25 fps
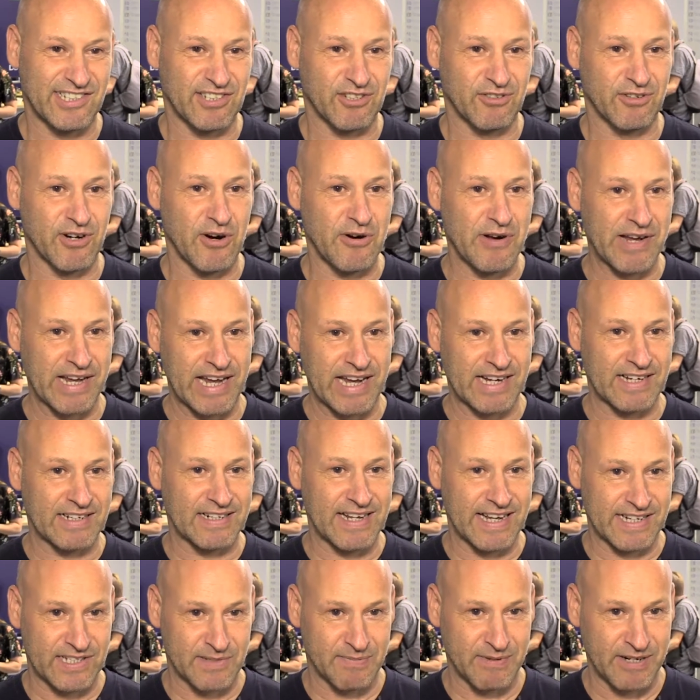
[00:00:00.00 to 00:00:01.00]
growing at
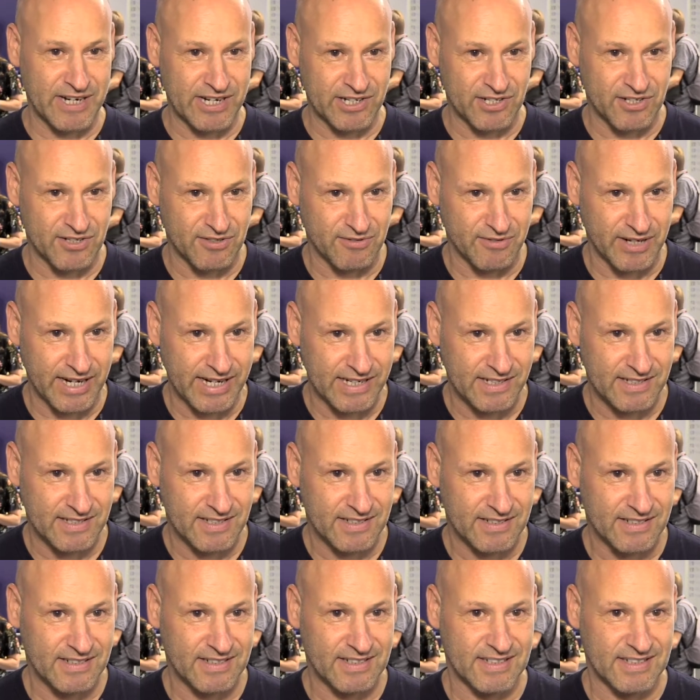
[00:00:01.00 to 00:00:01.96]
an exponential rate.